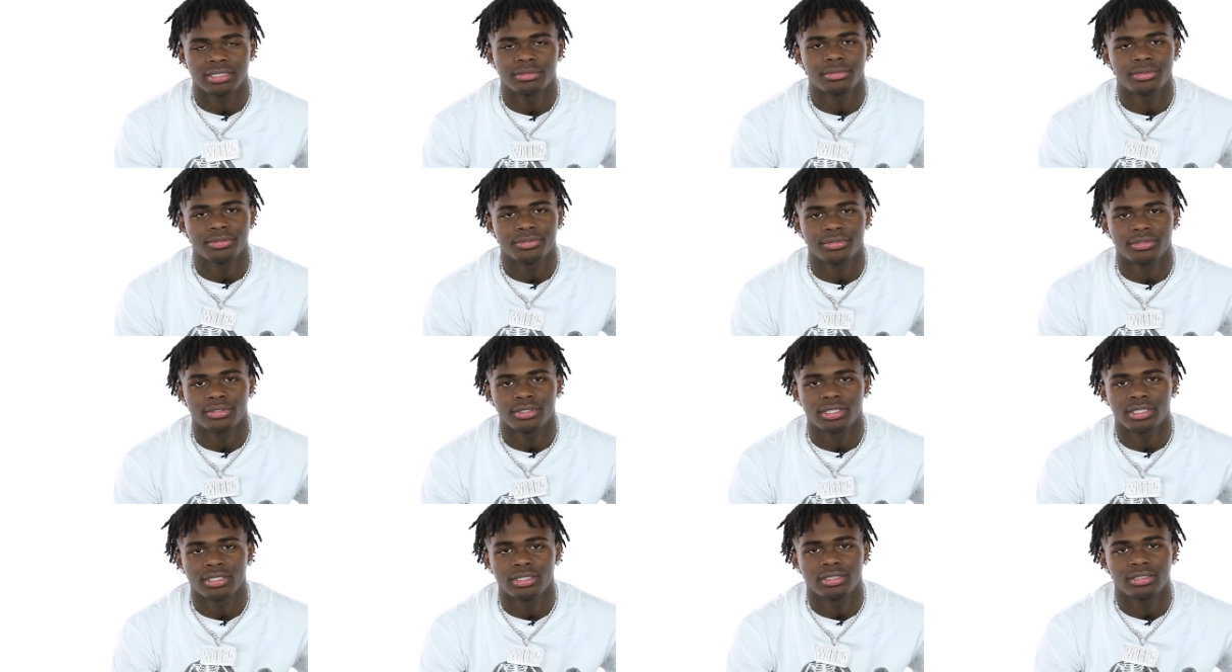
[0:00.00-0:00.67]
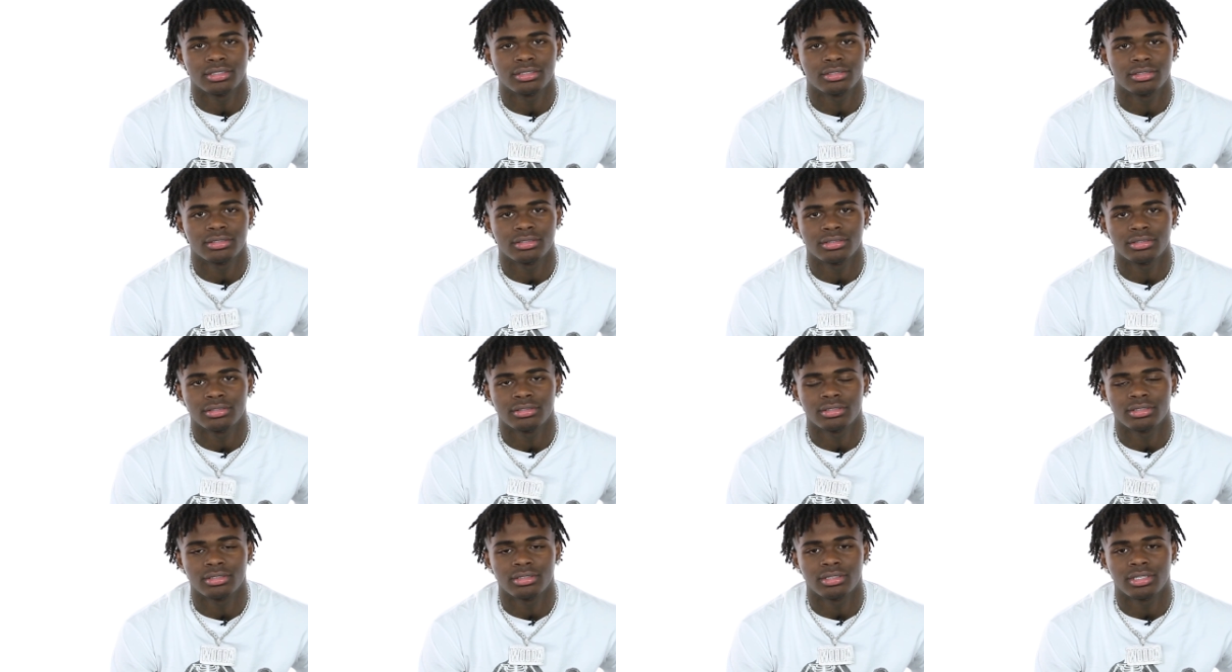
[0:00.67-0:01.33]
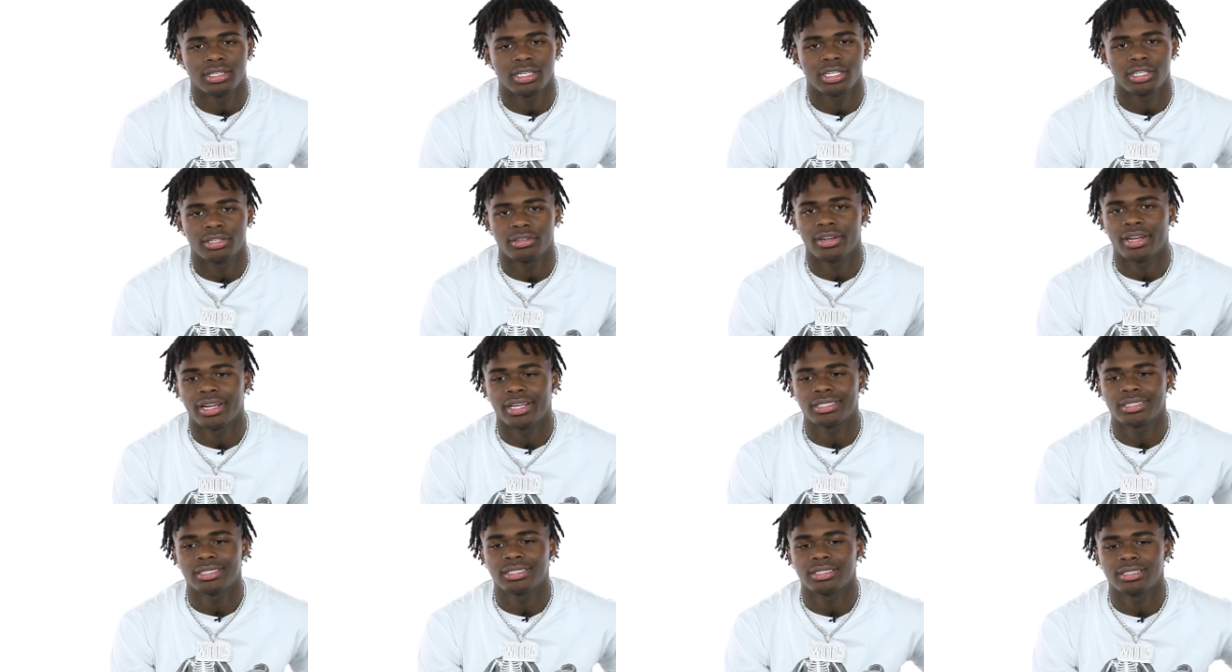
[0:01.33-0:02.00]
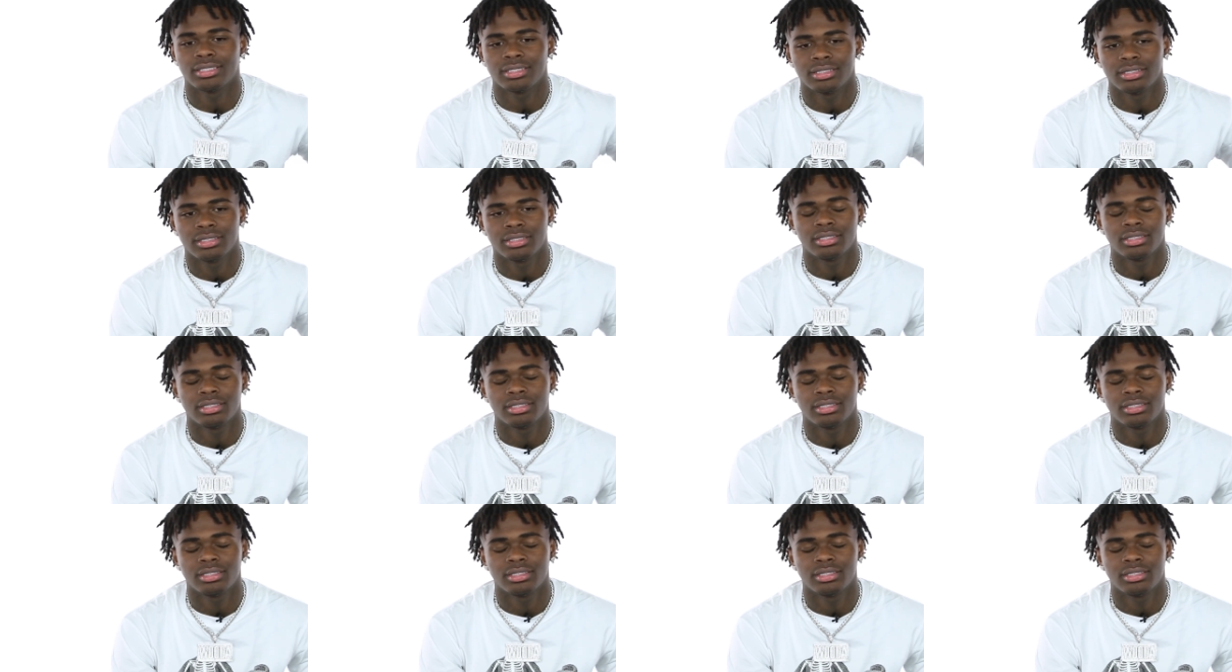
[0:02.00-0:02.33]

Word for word: him before, interacted.